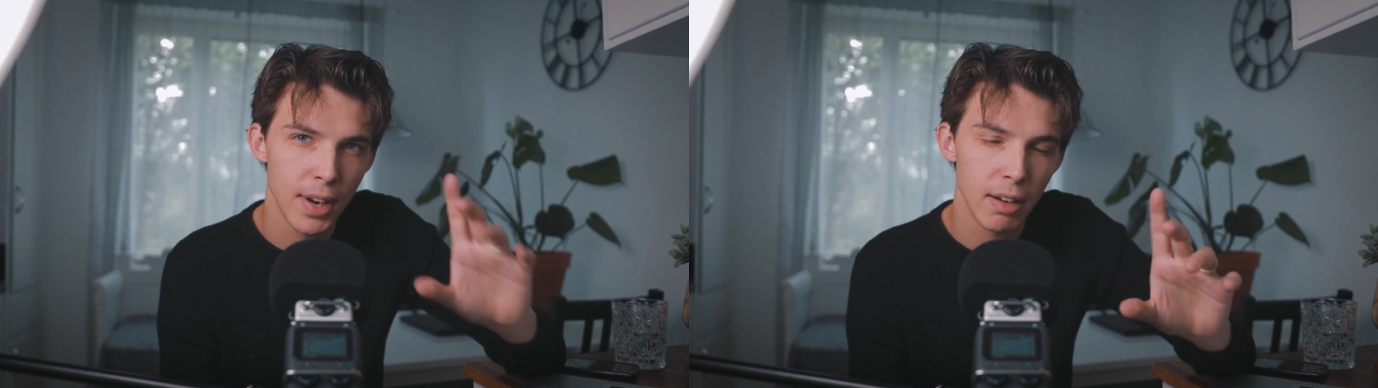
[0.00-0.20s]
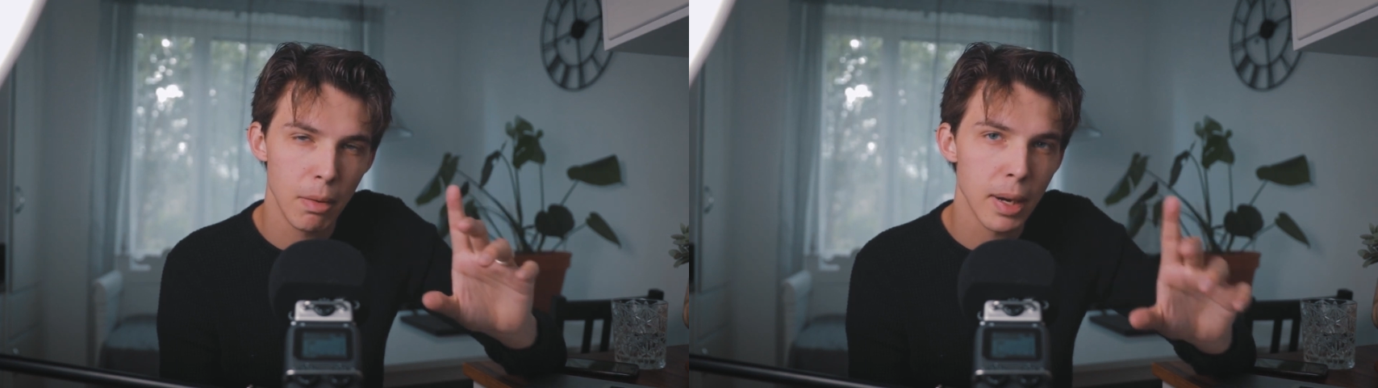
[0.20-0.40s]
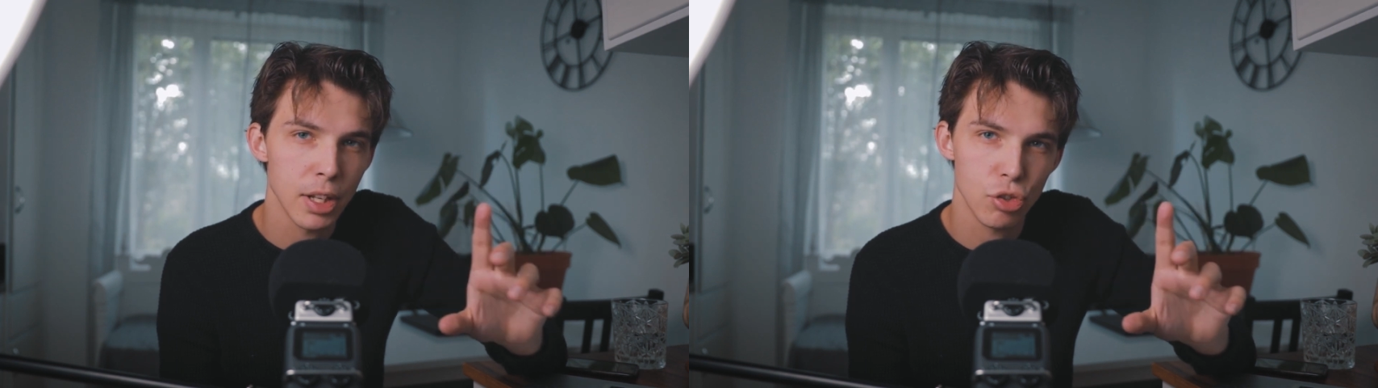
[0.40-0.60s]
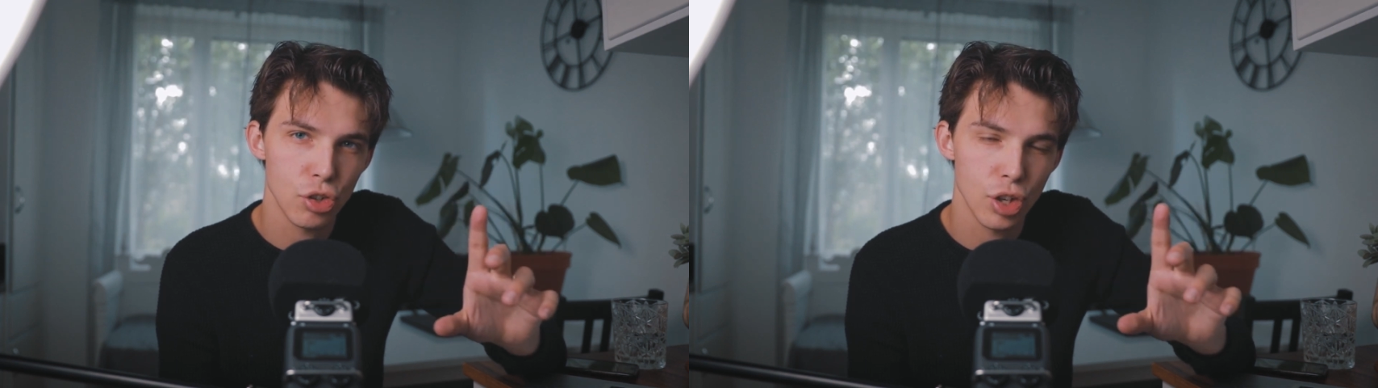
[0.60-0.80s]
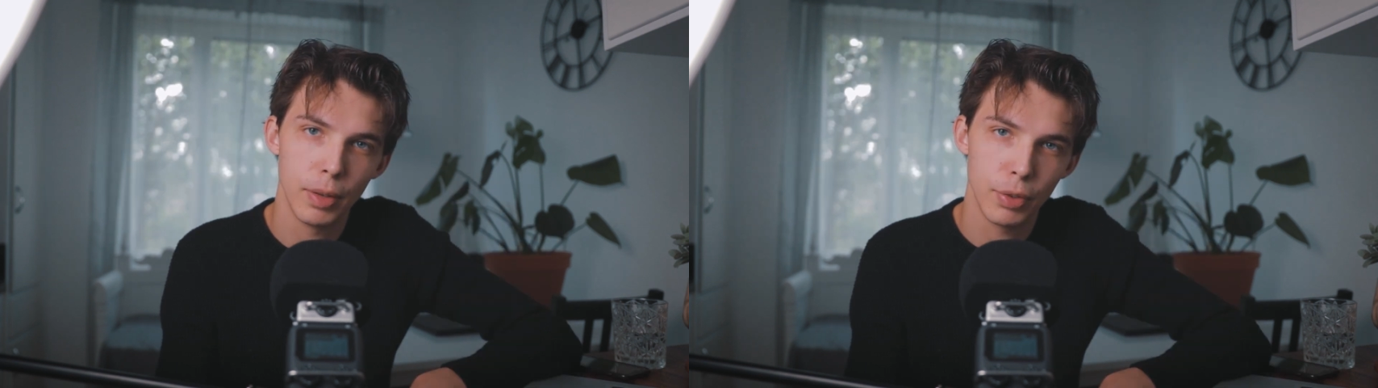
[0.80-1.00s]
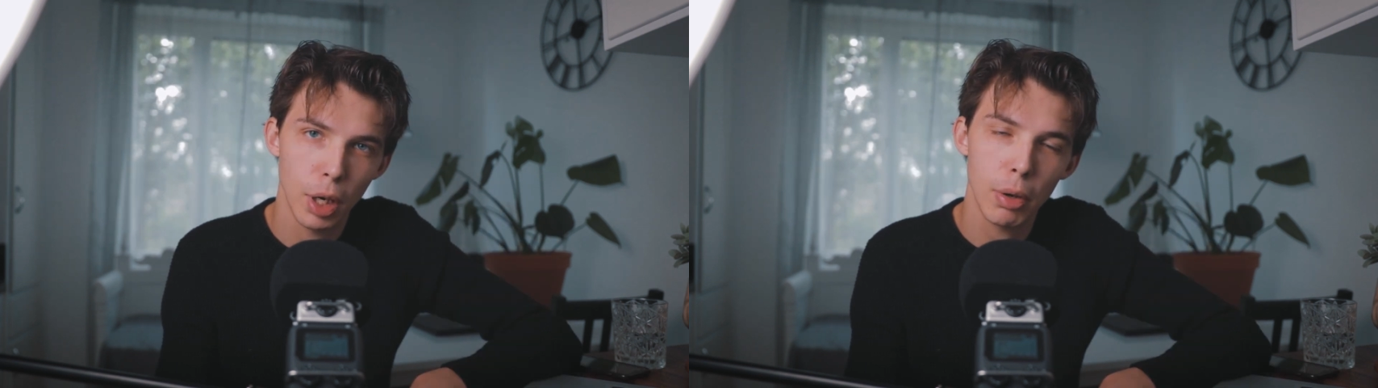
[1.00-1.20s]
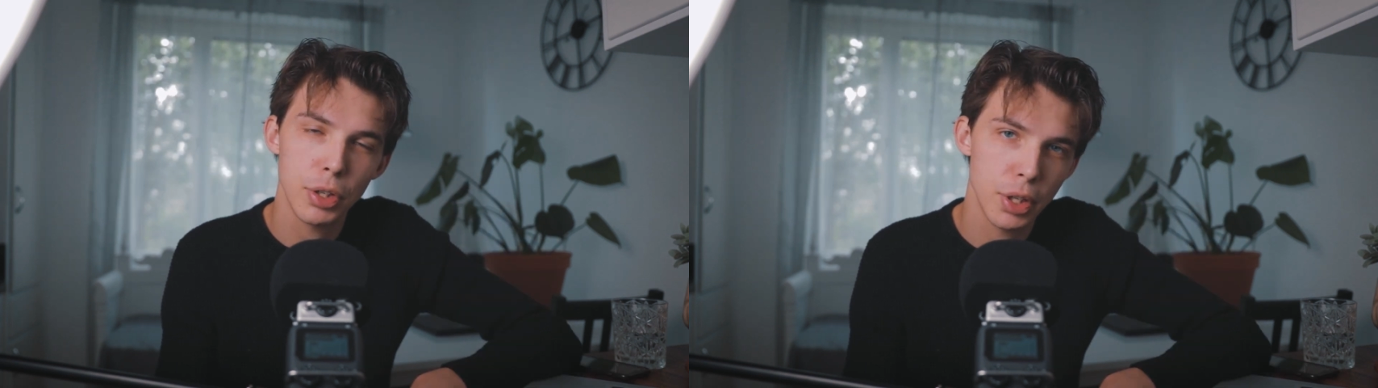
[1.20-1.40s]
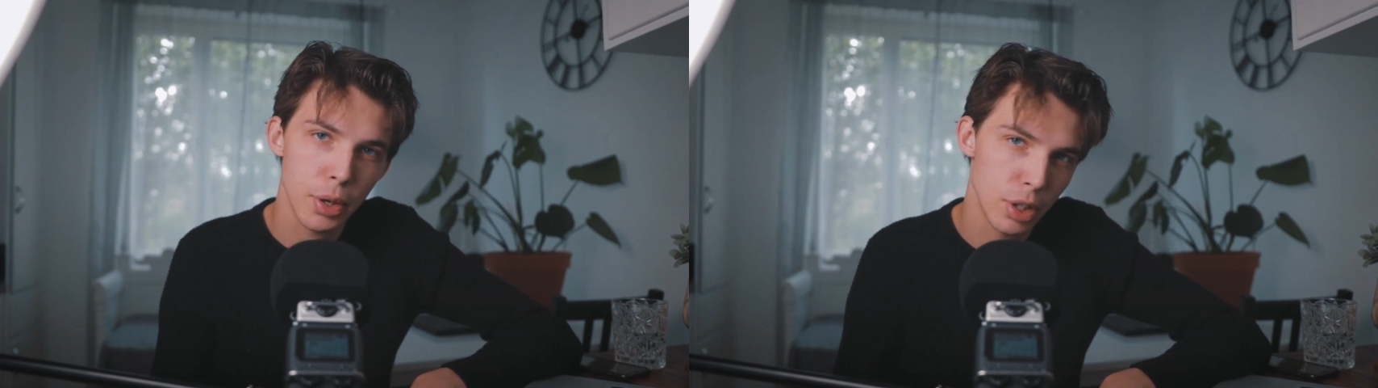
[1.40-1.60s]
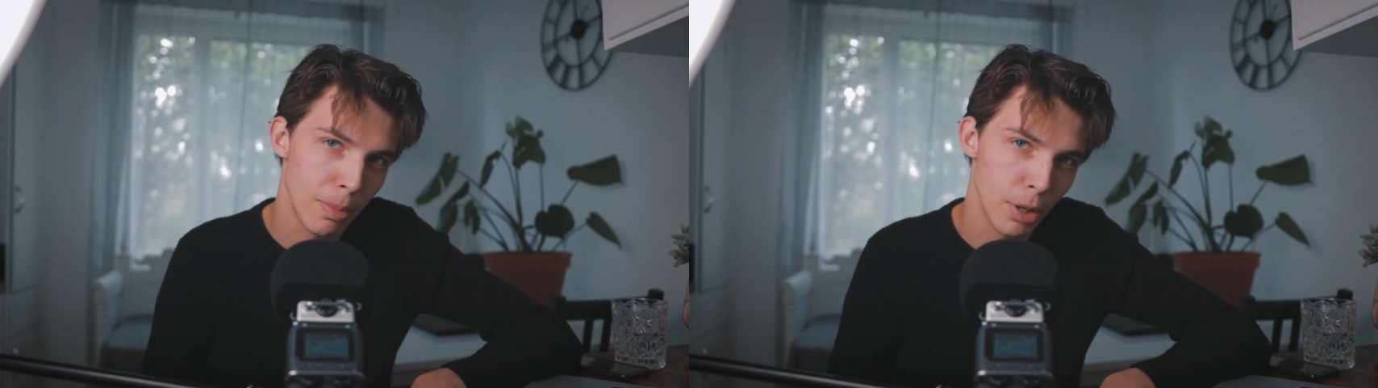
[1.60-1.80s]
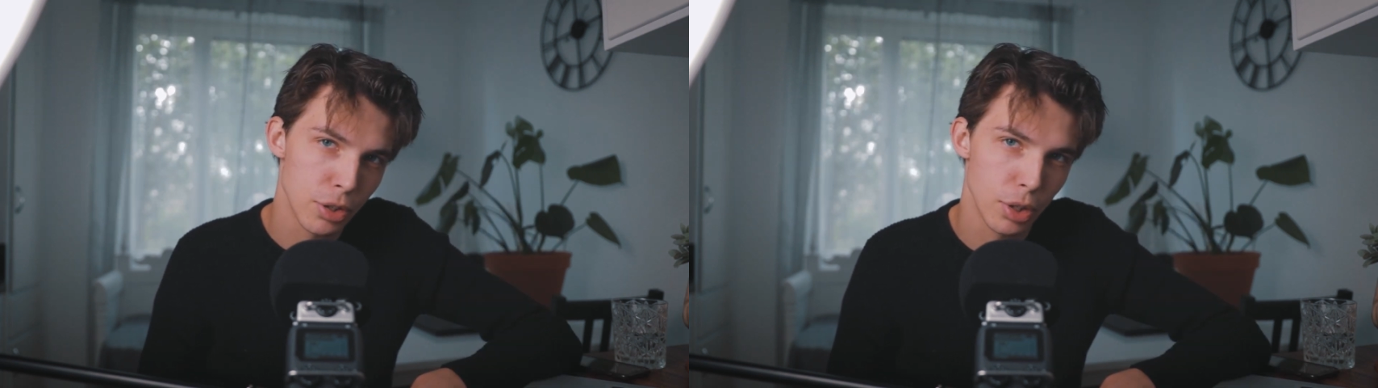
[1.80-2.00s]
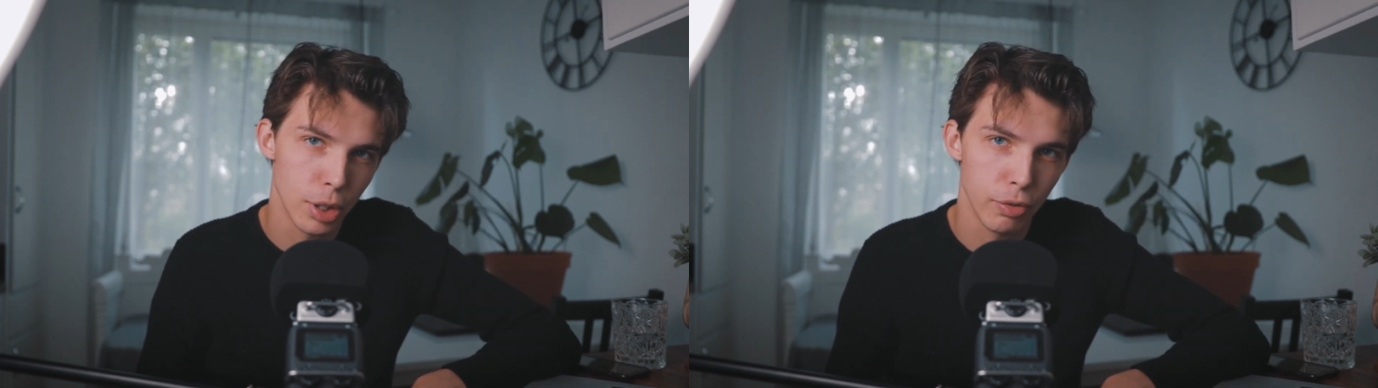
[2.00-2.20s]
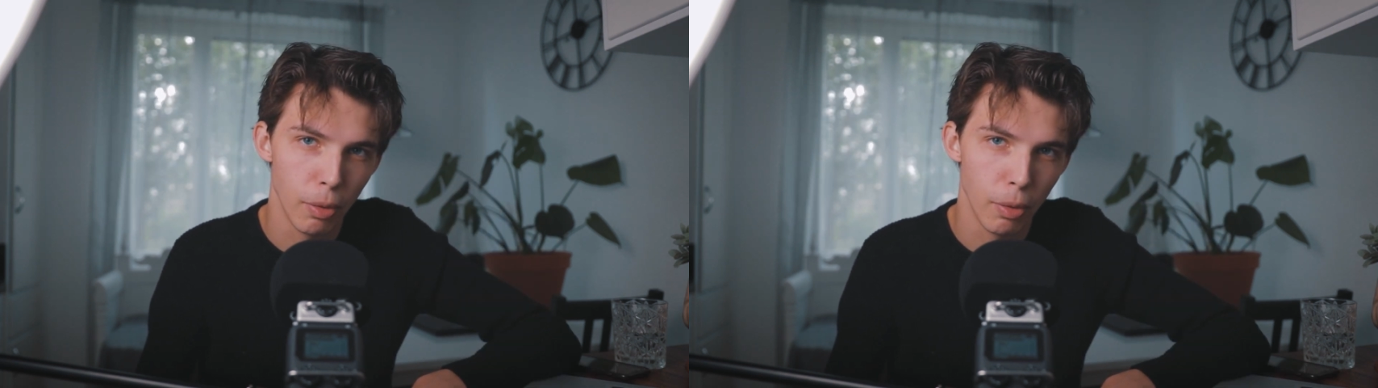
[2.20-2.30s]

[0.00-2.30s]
very much. If you go onto YouTube and you search